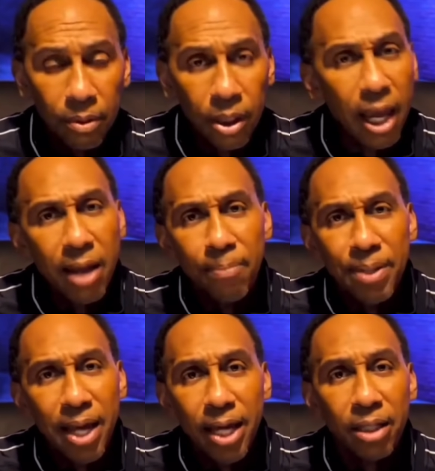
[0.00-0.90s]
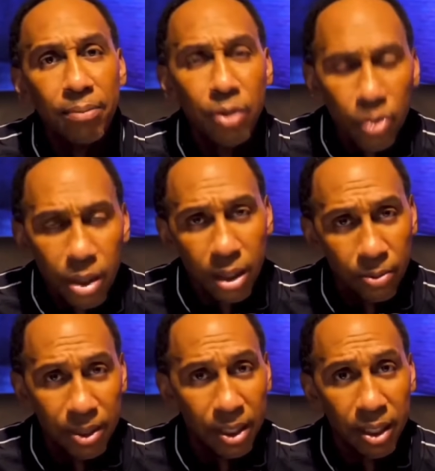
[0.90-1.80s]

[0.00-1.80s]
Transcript: The N B A community was in